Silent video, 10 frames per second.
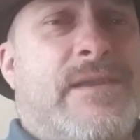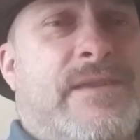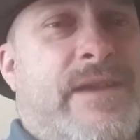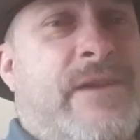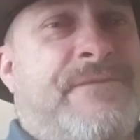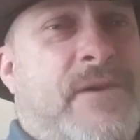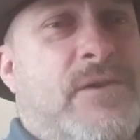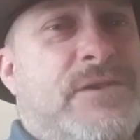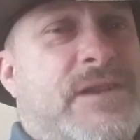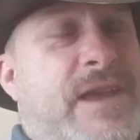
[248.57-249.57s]
their
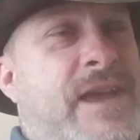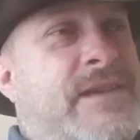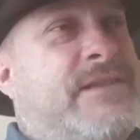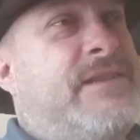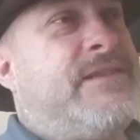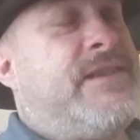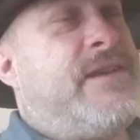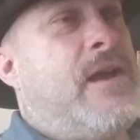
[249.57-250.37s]
first SEC